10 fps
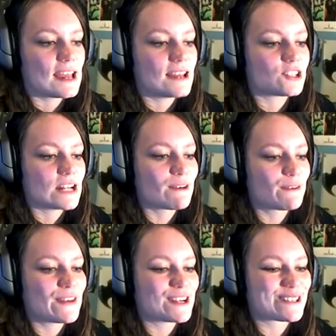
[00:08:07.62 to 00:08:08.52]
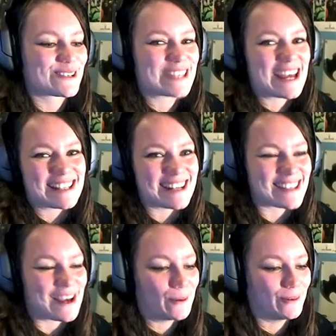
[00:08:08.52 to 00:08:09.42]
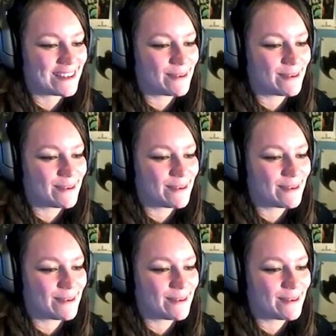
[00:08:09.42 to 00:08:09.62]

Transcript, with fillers: And she never finishes her sentence. Oh,